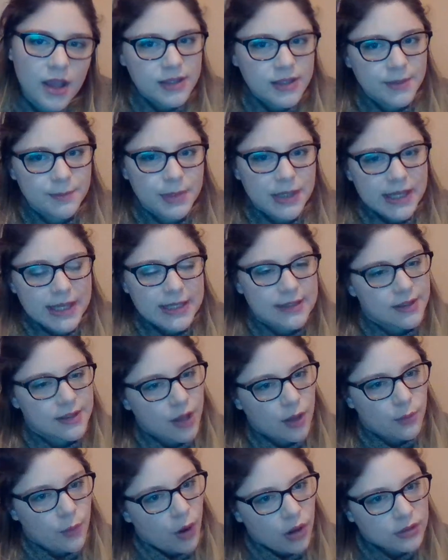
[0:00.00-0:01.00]
So please
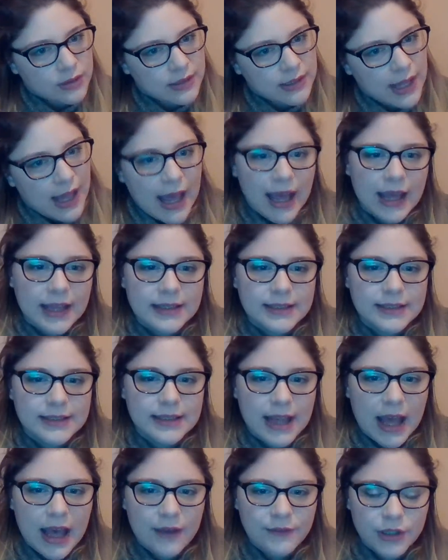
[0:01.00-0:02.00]
go on
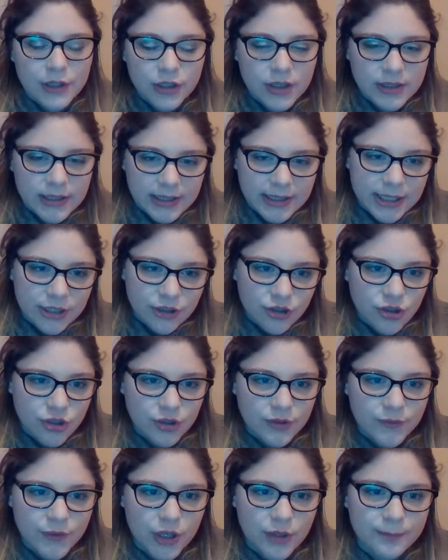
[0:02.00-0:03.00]
and have a look at the
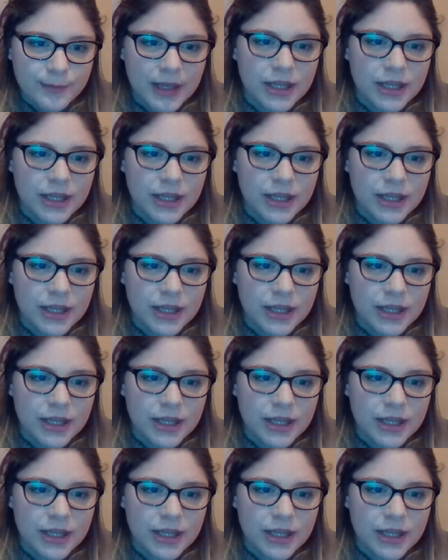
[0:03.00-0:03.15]
literature review.